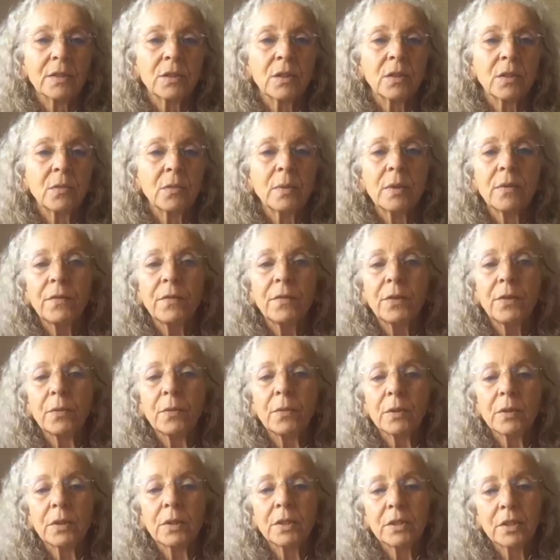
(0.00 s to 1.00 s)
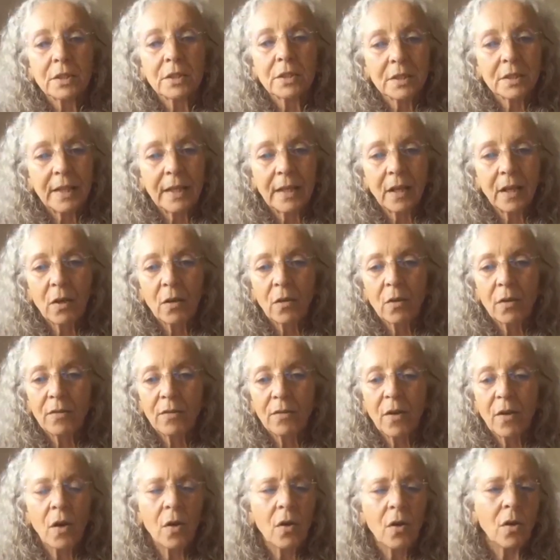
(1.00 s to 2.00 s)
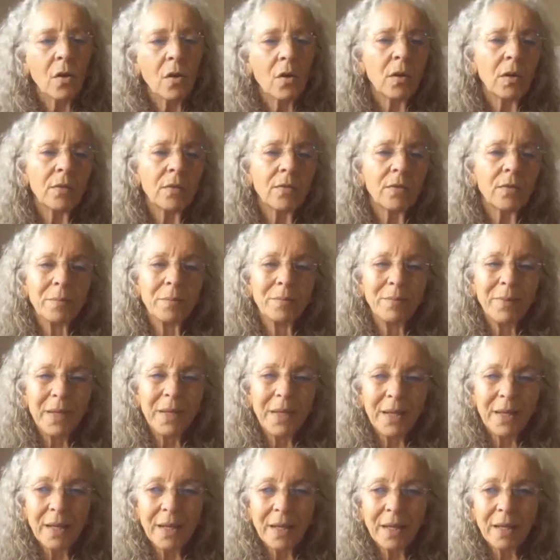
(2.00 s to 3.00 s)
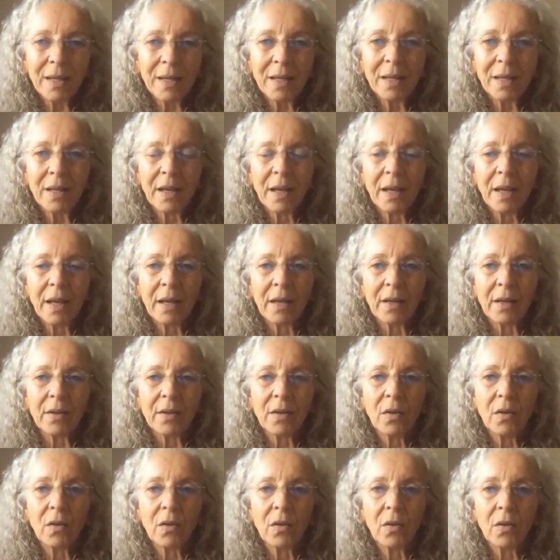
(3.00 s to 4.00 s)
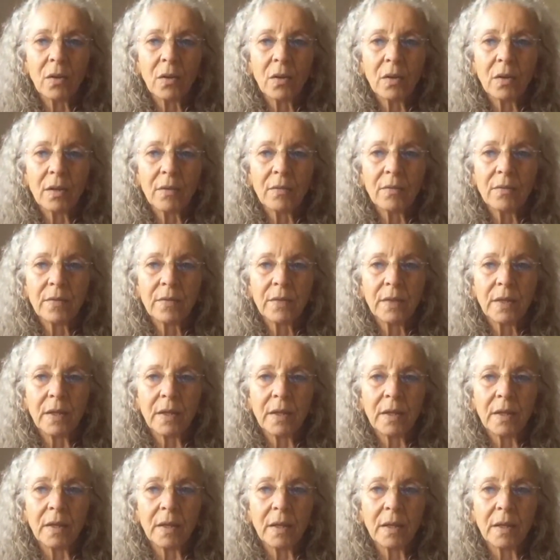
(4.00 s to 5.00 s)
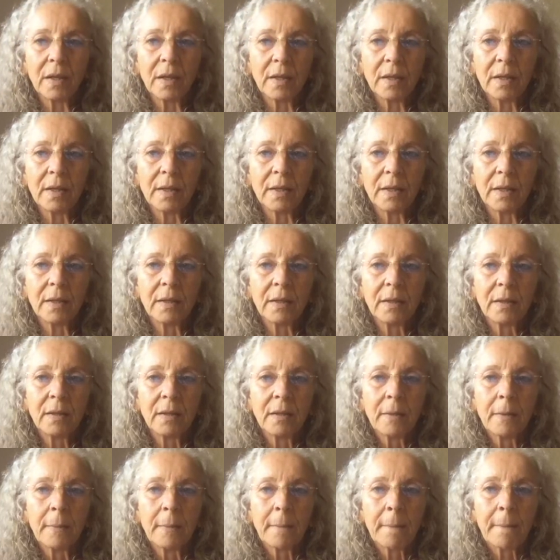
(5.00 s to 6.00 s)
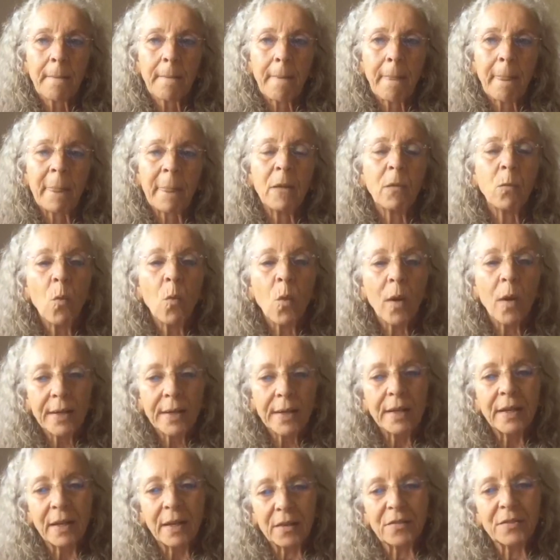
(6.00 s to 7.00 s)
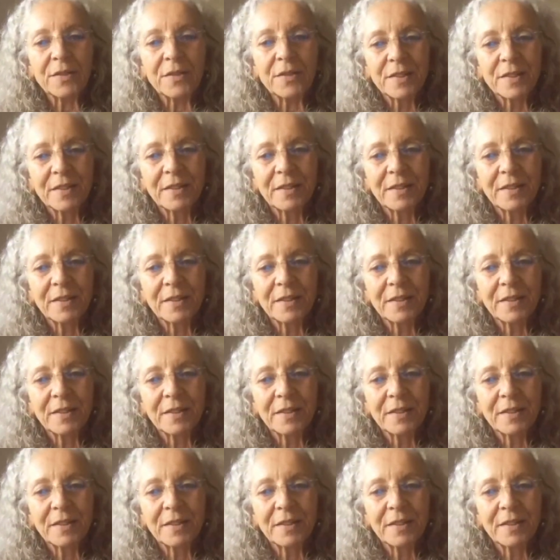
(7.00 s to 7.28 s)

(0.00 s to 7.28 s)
what if you were to just let go of all of the media and all of the what ifs